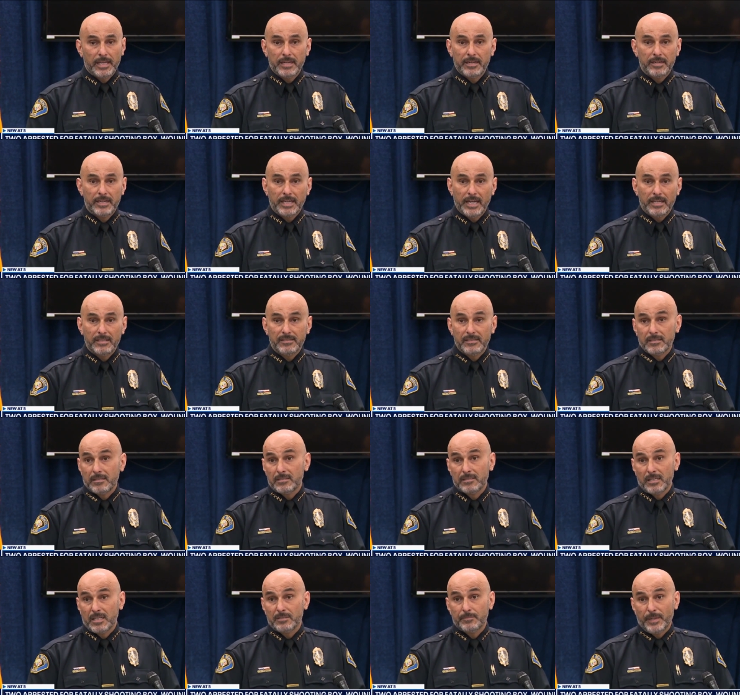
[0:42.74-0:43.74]
that indicates
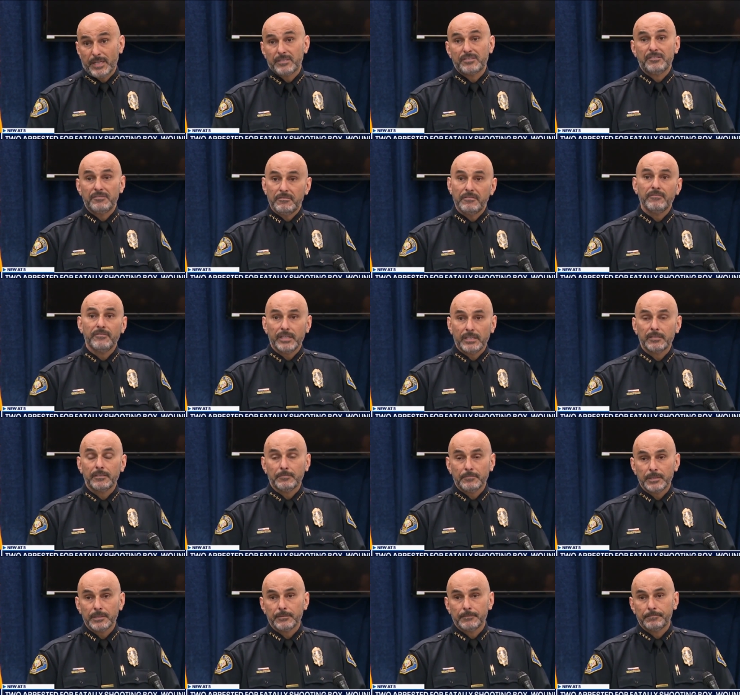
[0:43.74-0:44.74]
that the suspects knew the
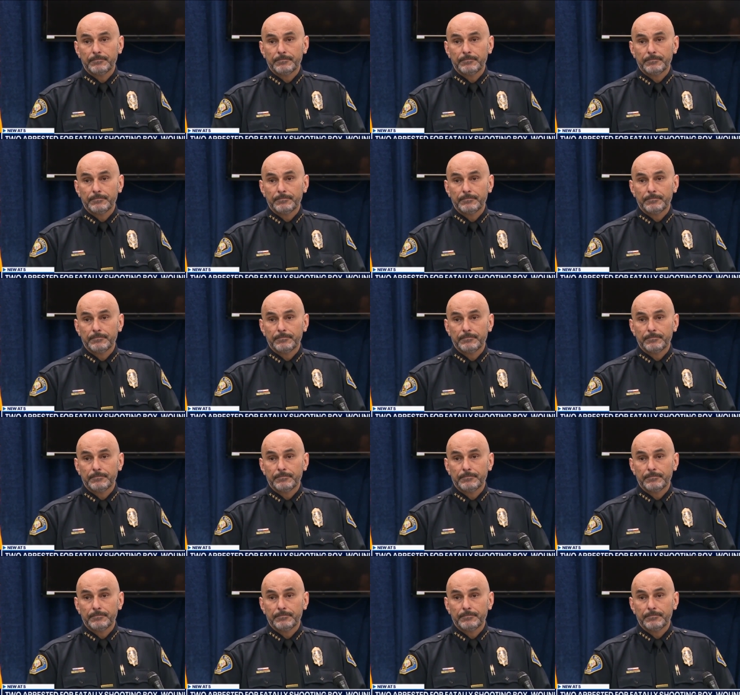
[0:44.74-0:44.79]
victims.